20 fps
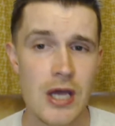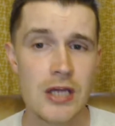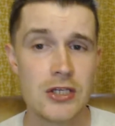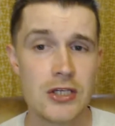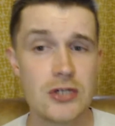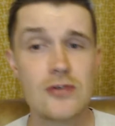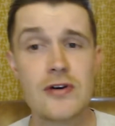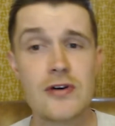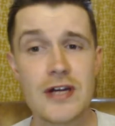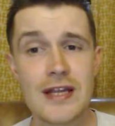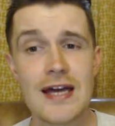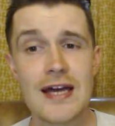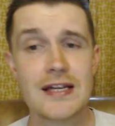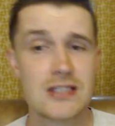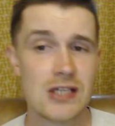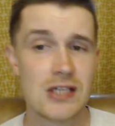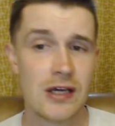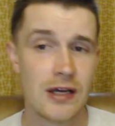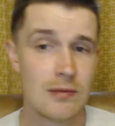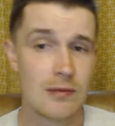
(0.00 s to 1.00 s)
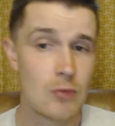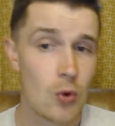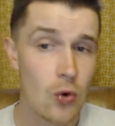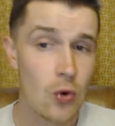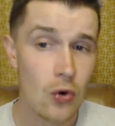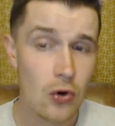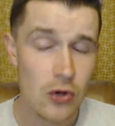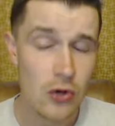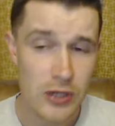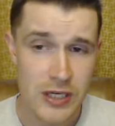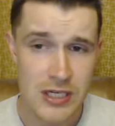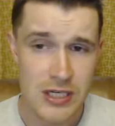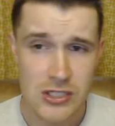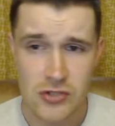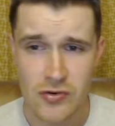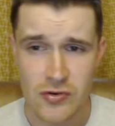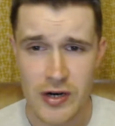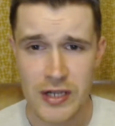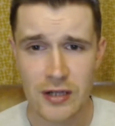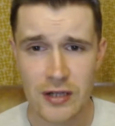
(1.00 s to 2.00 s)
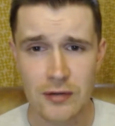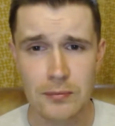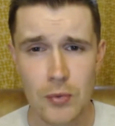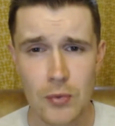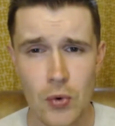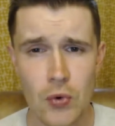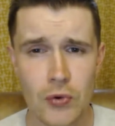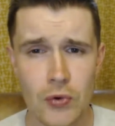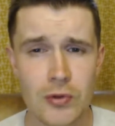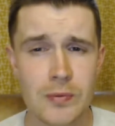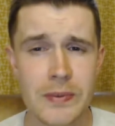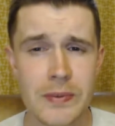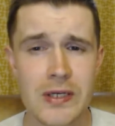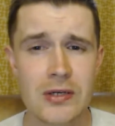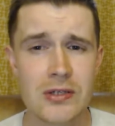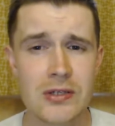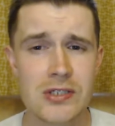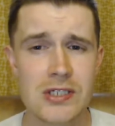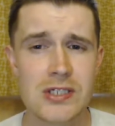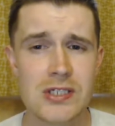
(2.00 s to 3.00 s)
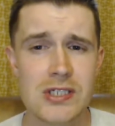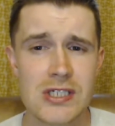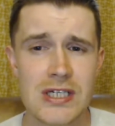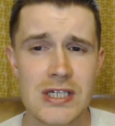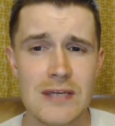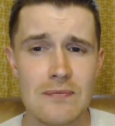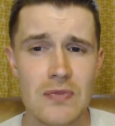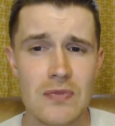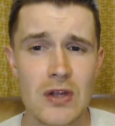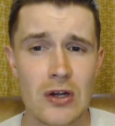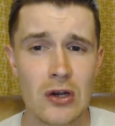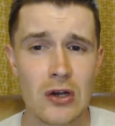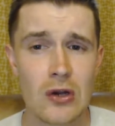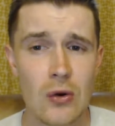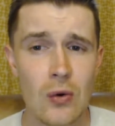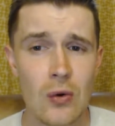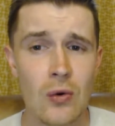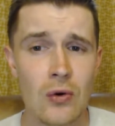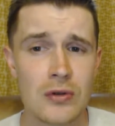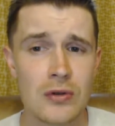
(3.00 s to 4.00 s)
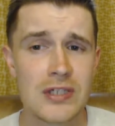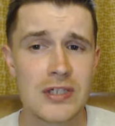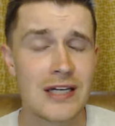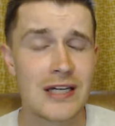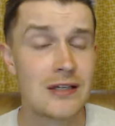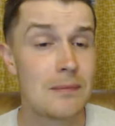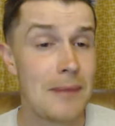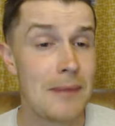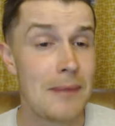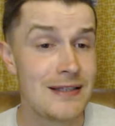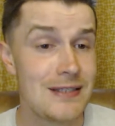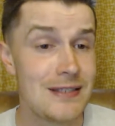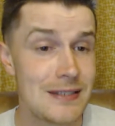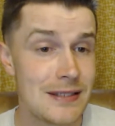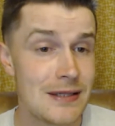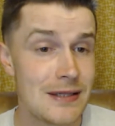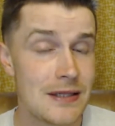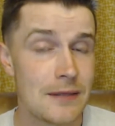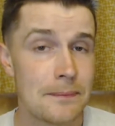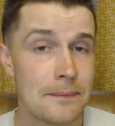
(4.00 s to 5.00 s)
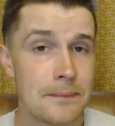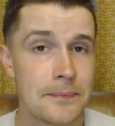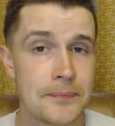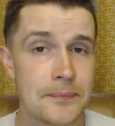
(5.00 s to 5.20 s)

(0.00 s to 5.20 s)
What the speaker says: During that time, all Israel mourned because it seemed the Lord had abandoned them.